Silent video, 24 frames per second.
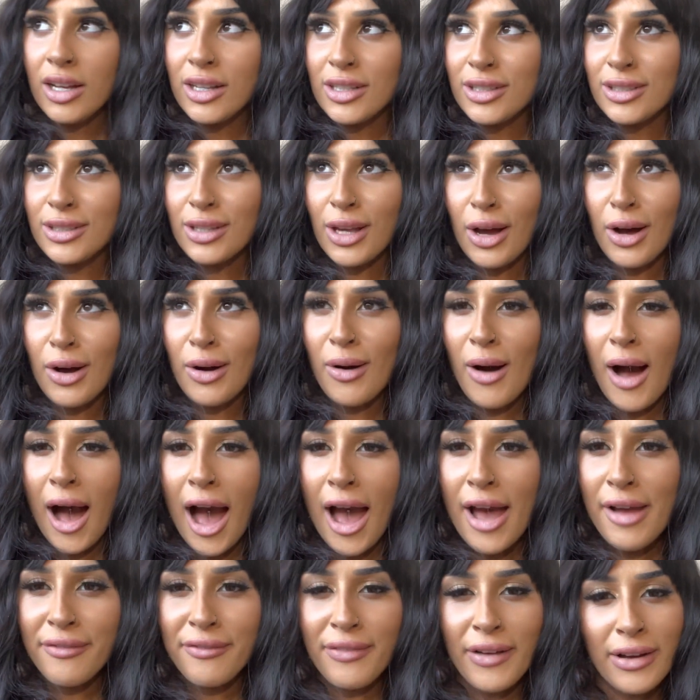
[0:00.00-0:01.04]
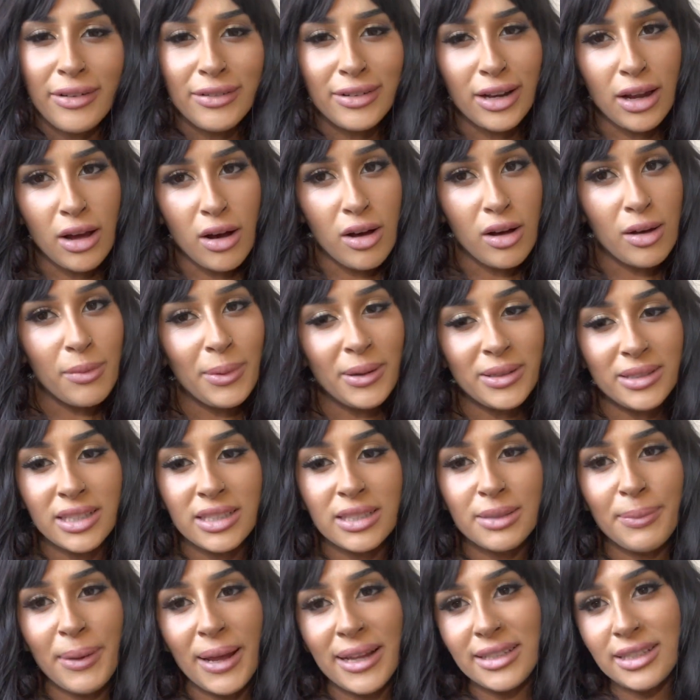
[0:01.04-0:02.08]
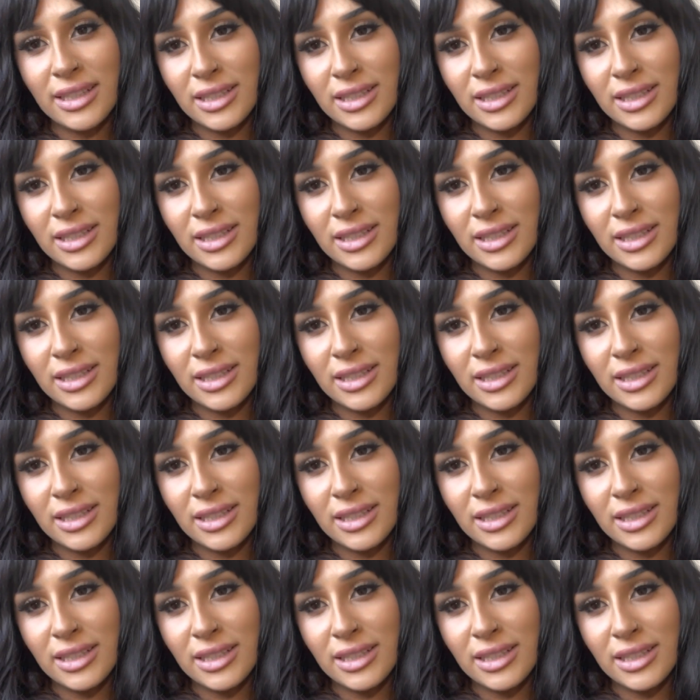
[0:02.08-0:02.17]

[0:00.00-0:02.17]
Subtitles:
So, I found out all about this man's